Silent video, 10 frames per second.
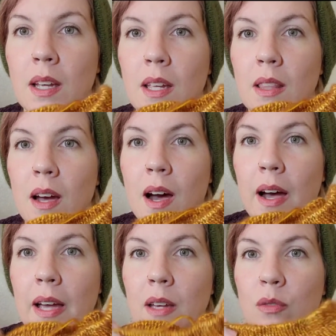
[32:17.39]
in the
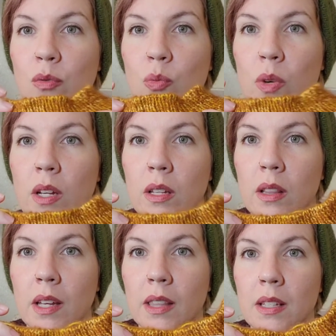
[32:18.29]
hive where
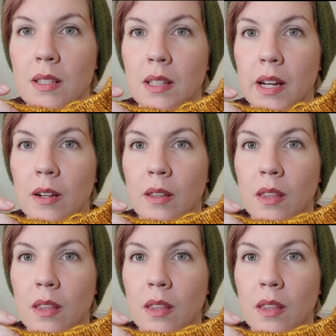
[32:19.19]
it like this lighter